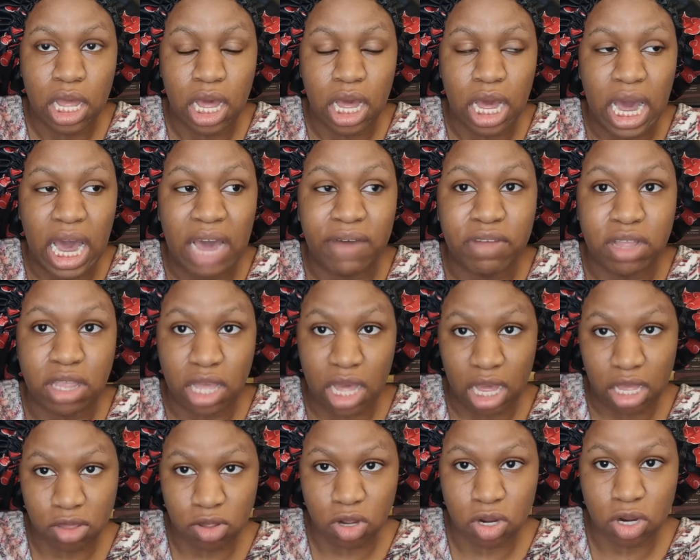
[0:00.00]
I have a
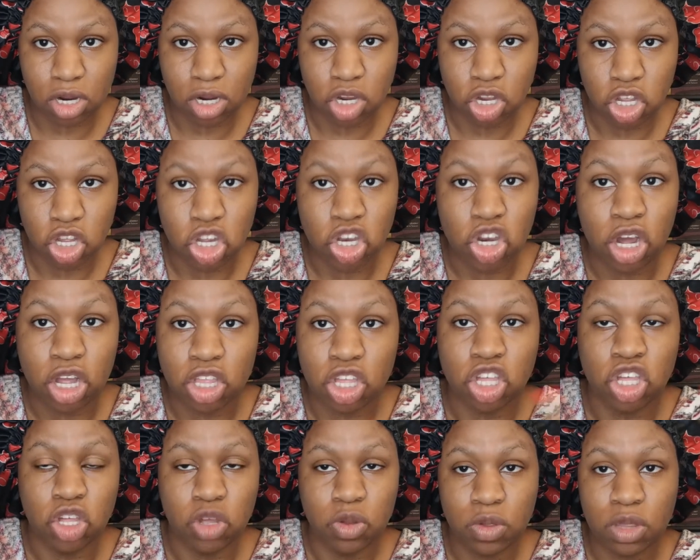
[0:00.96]
taser. You know how to
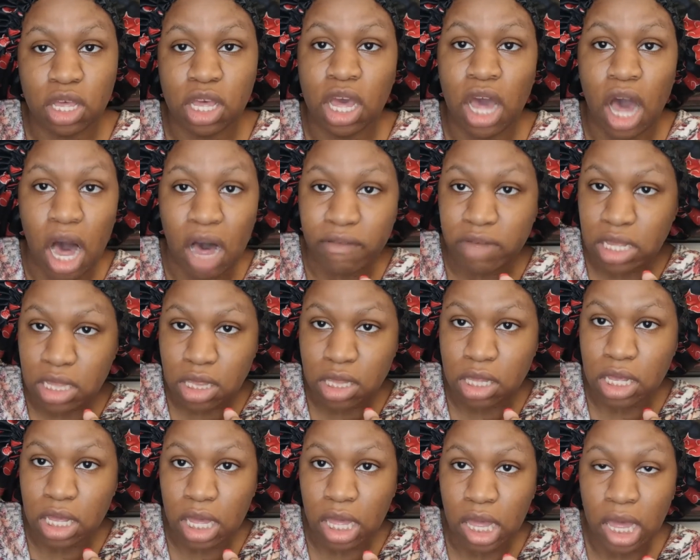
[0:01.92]
use it,
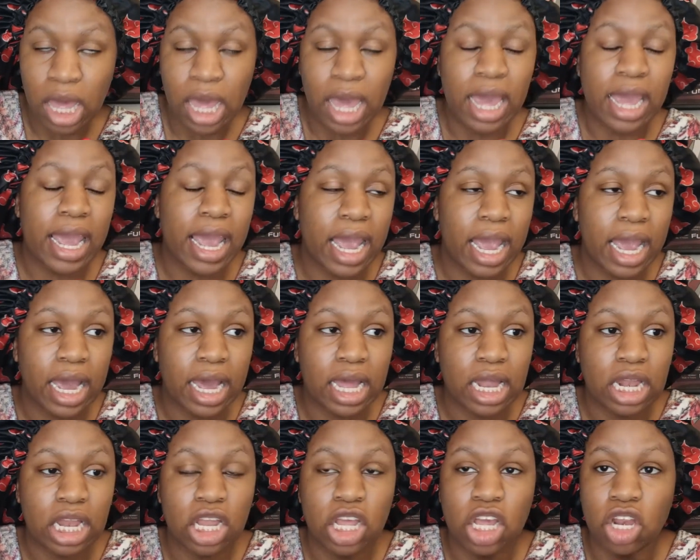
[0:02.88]
obviously,
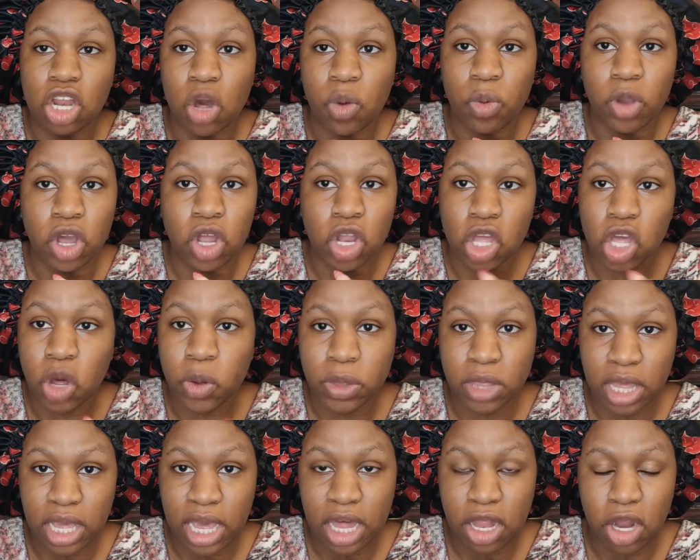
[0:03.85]
and you know we're gonna go in
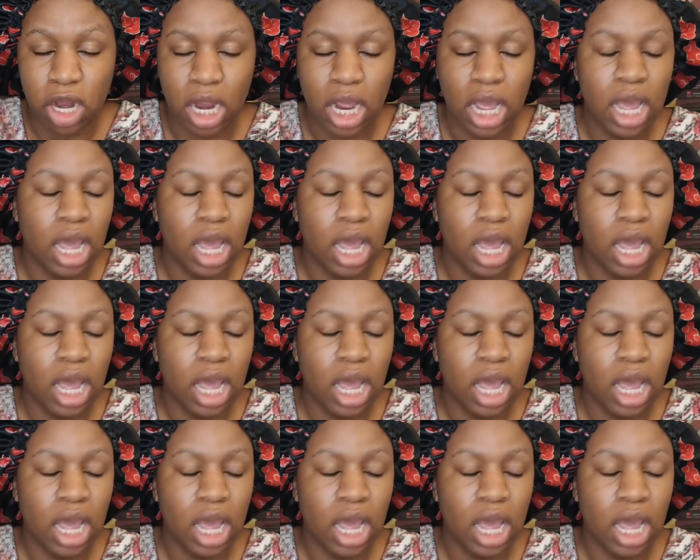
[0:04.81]
together.